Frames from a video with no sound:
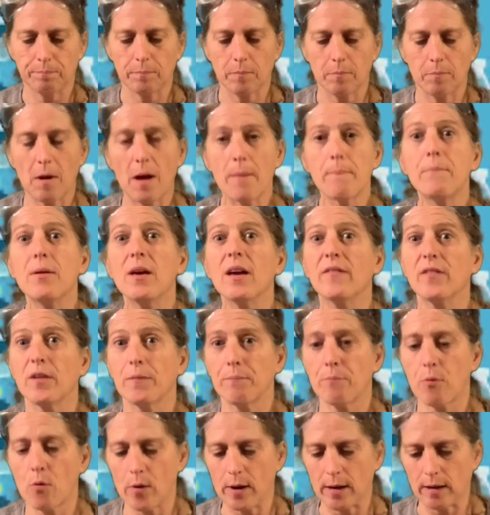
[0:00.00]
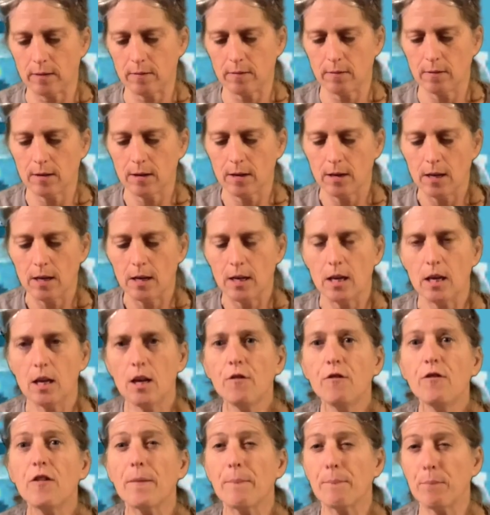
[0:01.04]
my pivot point.
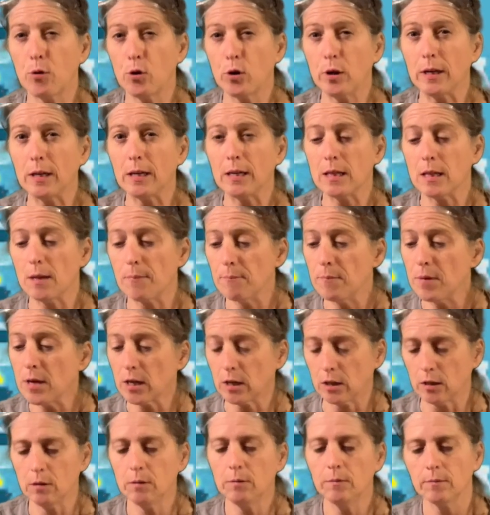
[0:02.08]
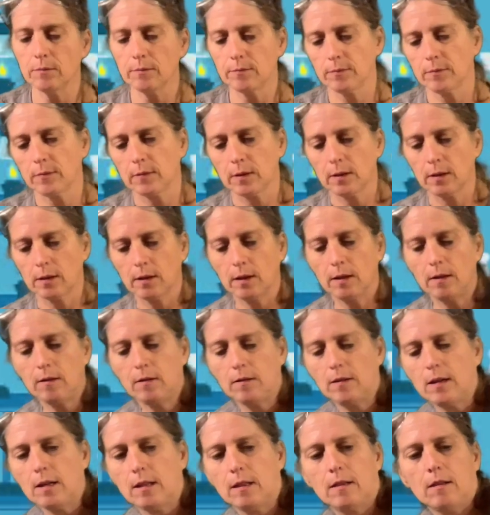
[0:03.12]
If I put it in the middle, let's
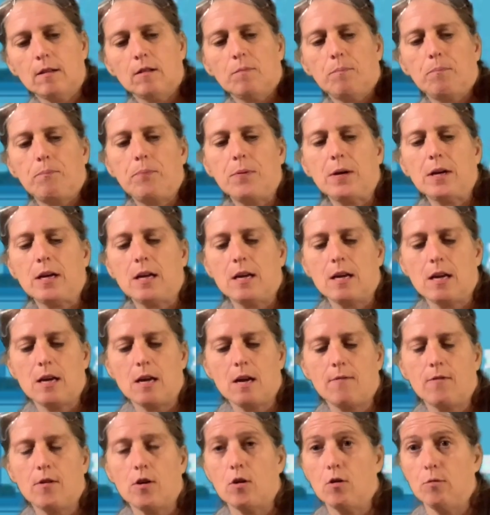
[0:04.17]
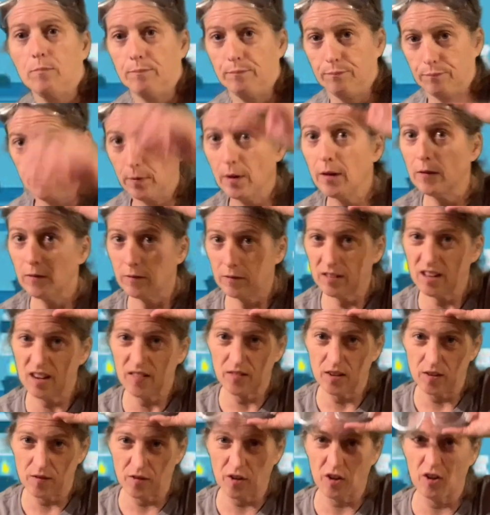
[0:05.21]
take this big, heavy,
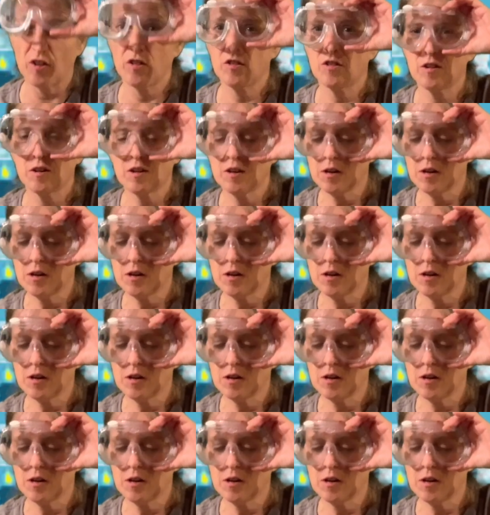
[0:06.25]
safety first.